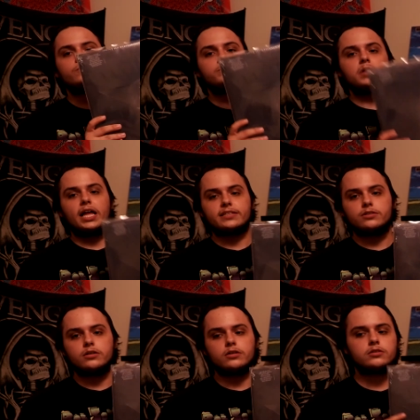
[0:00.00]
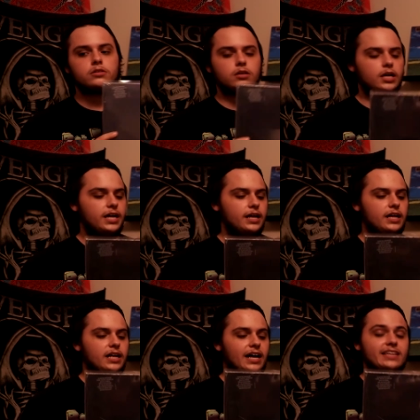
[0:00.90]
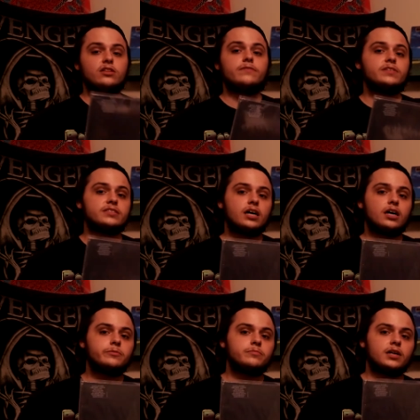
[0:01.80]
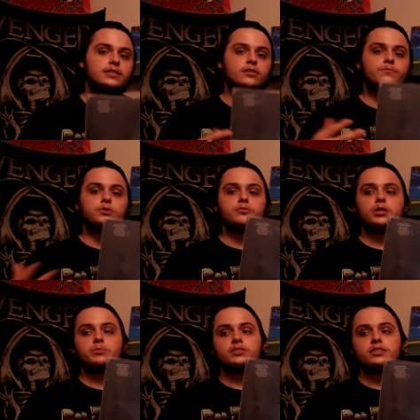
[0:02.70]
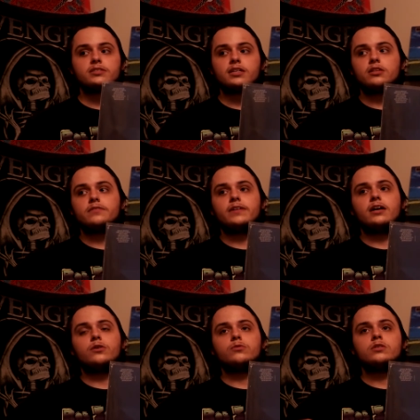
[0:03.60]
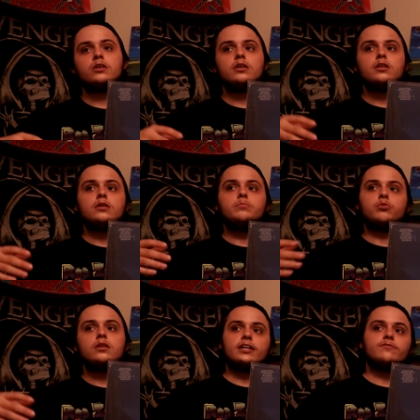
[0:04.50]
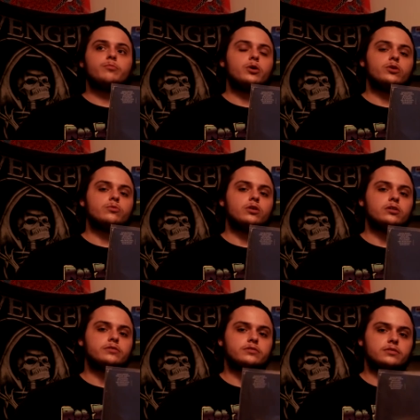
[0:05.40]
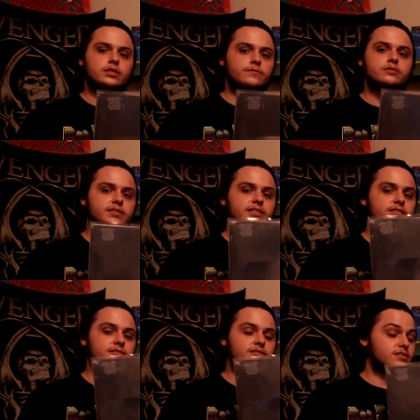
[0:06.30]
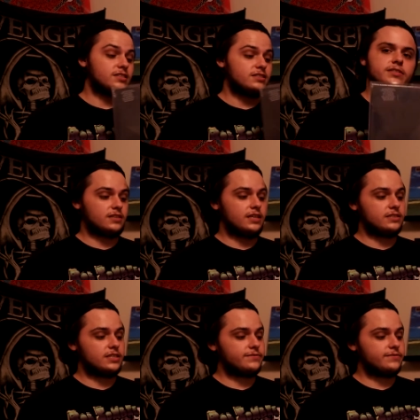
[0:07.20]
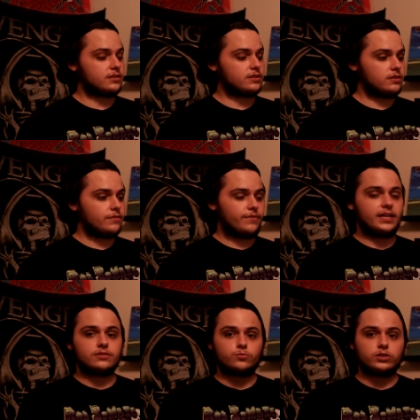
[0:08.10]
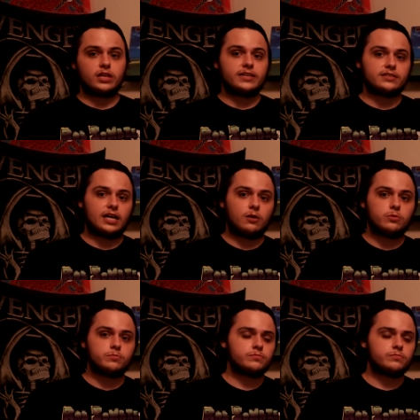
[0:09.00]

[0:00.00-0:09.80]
Black Star. I love this album. I love what it represents. I love how brave Bowie was in facing his disease and giving the fans one last album.